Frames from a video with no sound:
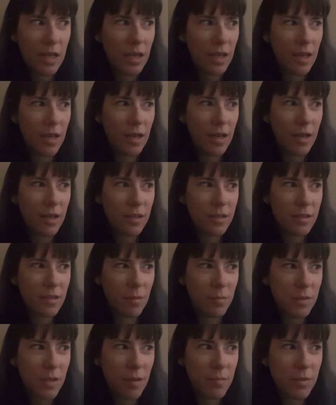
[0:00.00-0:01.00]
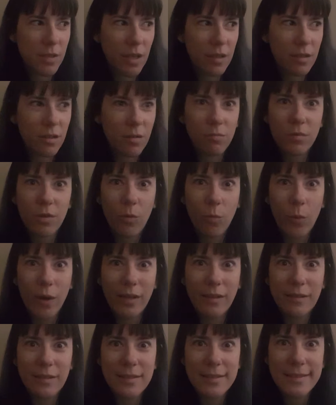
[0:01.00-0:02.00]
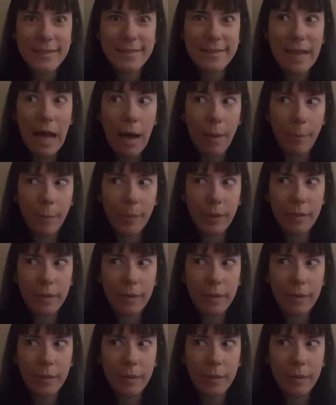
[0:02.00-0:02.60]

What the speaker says: And sometimes I don't know when to stop.